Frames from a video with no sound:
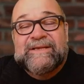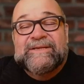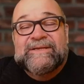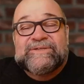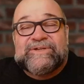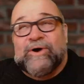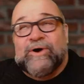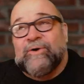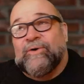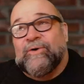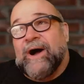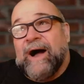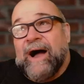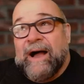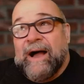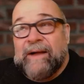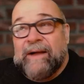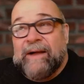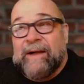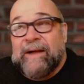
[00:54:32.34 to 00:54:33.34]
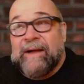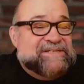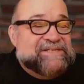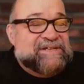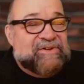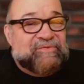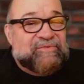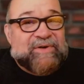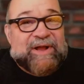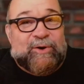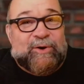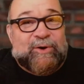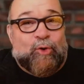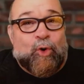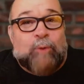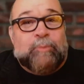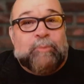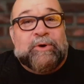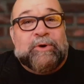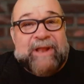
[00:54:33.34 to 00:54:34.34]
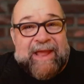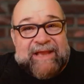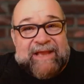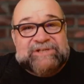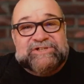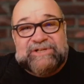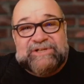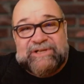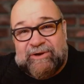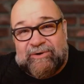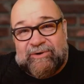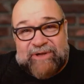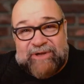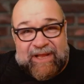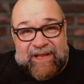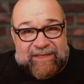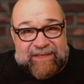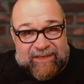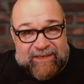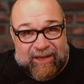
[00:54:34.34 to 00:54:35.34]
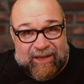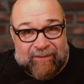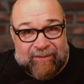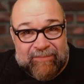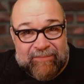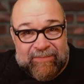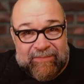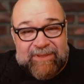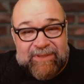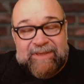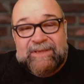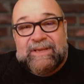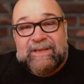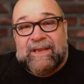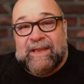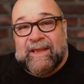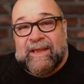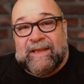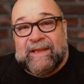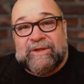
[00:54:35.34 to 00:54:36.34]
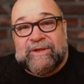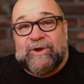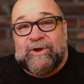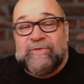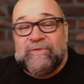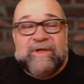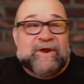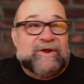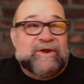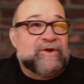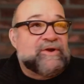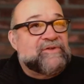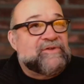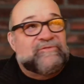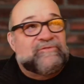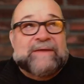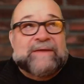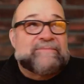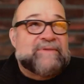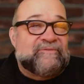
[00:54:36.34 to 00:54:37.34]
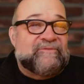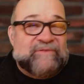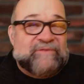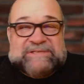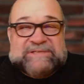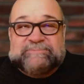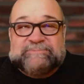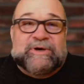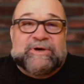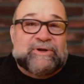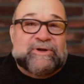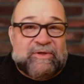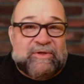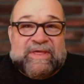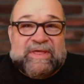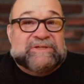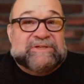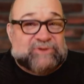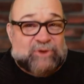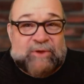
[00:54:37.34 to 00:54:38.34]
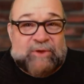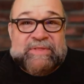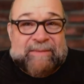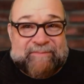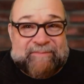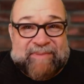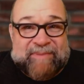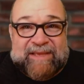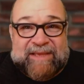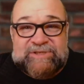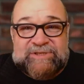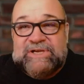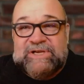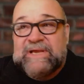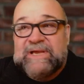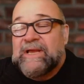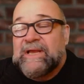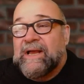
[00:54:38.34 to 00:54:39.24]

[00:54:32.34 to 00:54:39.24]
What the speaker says: So I'm easy to find, corporateactionhero.com. And you can go there. You can find my Facebook and all that. It's on that page.